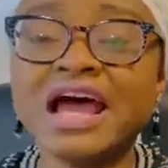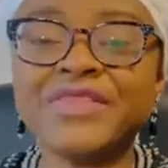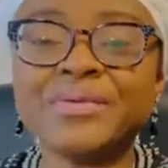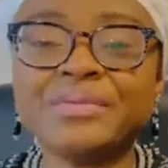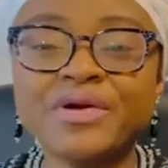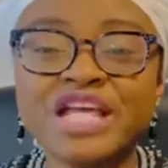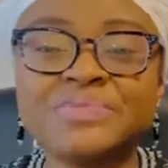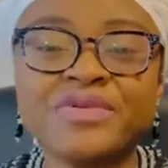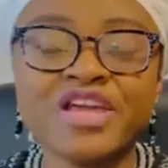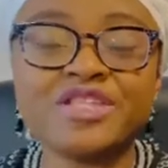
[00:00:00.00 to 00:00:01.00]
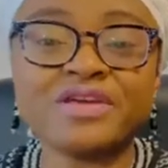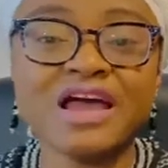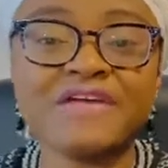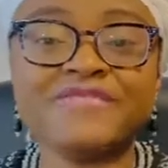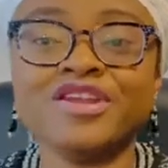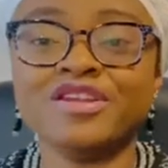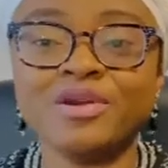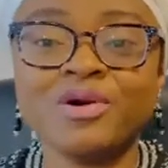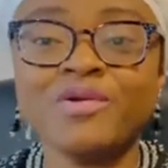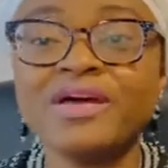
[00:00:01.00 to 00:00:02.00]
the more experience you have in
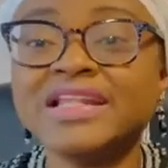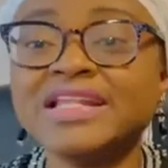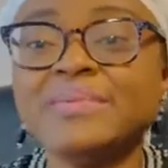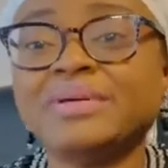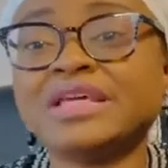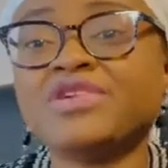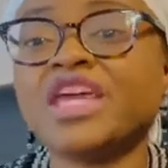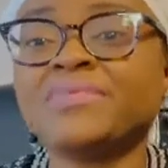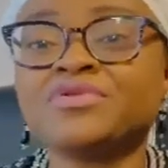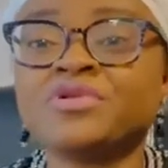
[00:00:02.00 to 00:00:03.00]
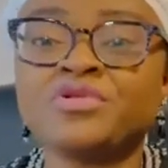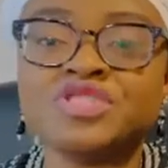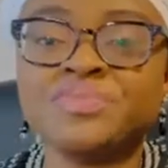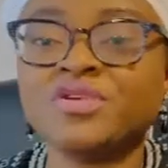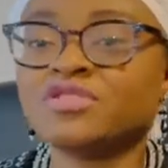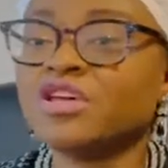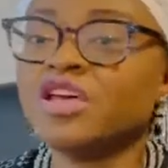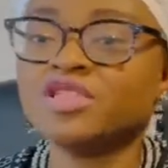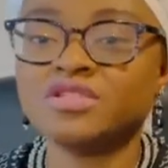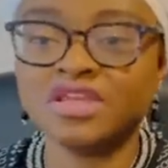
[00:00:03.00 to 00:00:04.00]
law, the better you're able to contribute
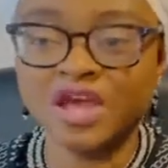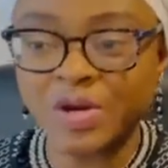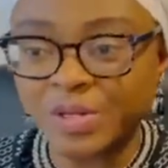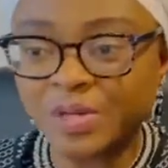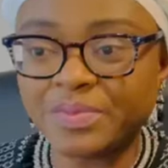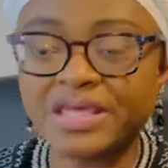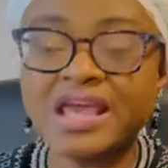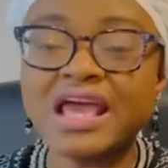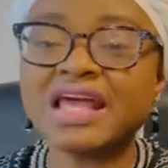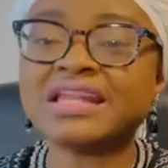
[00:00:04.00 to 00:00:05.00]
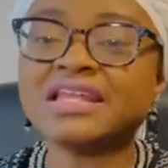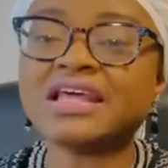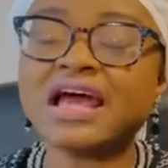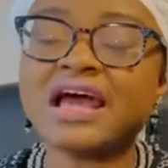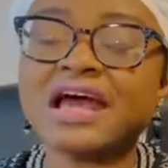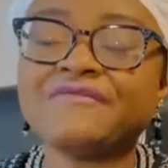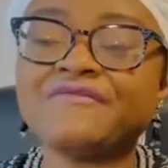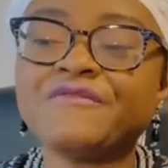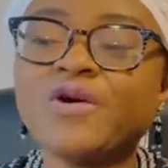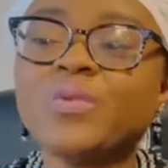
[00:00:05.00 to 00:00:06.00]
to the economy. Then
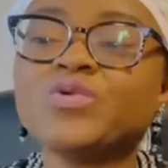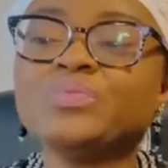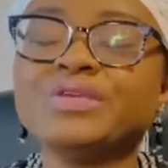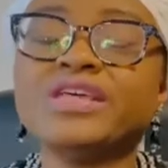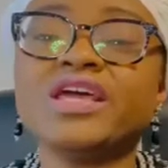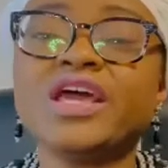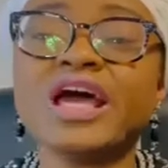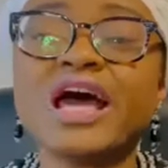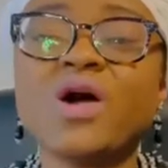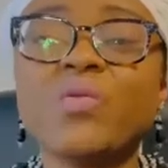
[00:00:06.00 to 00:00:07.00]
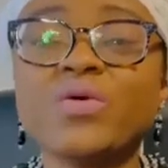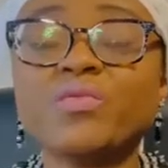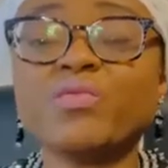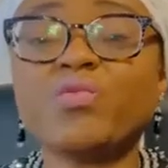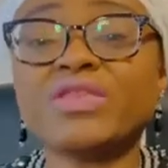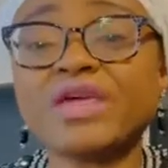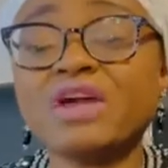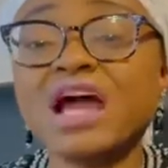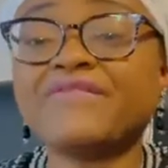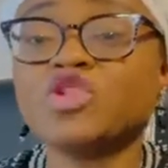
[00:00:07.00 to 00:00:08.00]
4 would be whether you
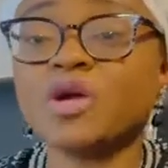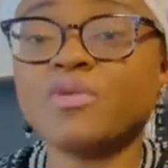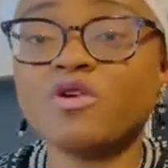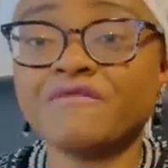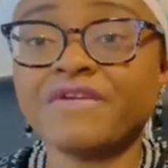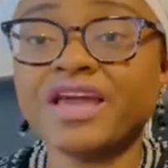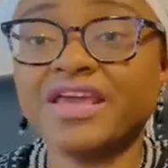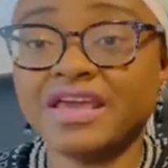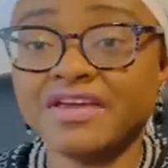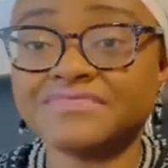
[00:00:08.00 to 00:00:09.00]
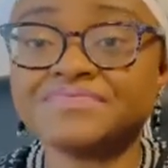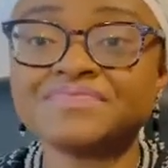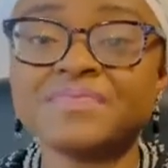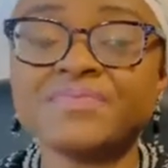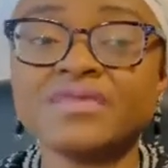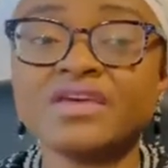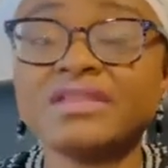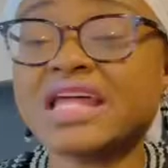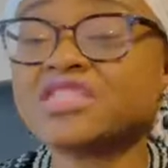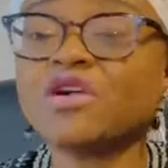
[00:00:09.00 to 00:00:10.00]
have a job offer here.
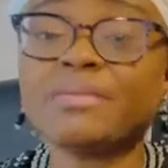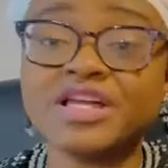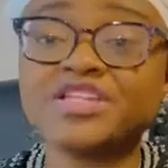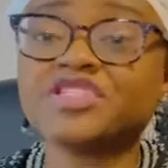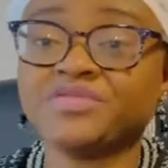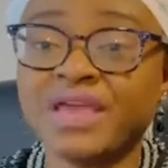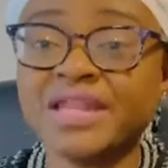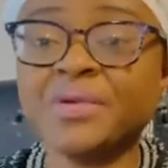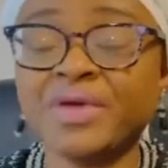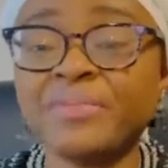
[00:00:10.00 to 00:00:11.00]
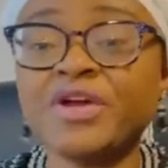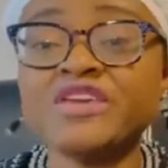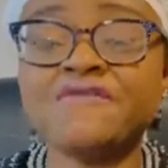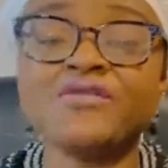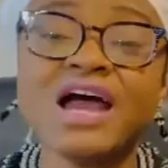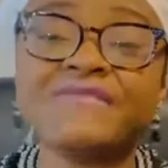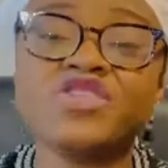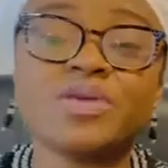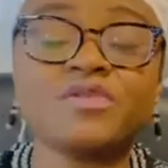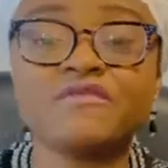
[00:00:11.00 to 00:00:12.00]
That's not mandatory anyway, but if you have a
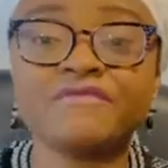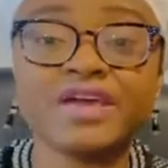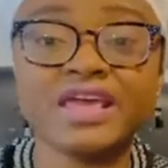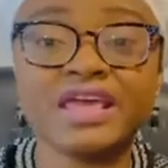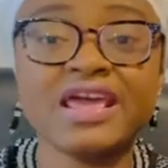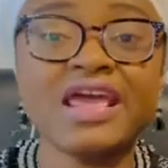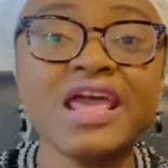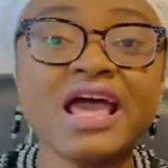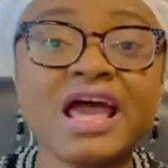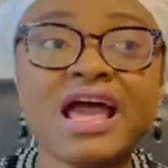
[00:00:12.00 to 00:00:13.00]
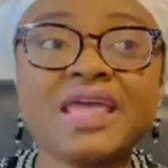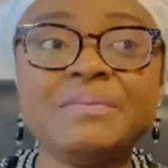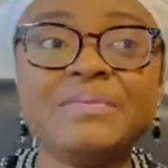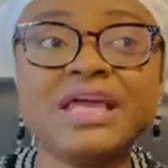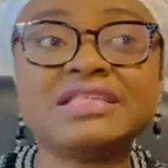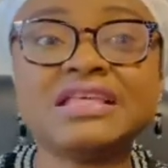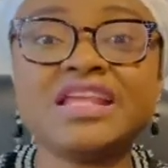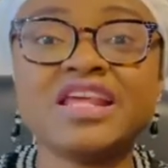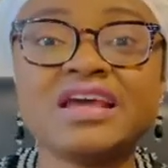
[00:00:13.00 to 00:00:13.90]
job offer here, it makes it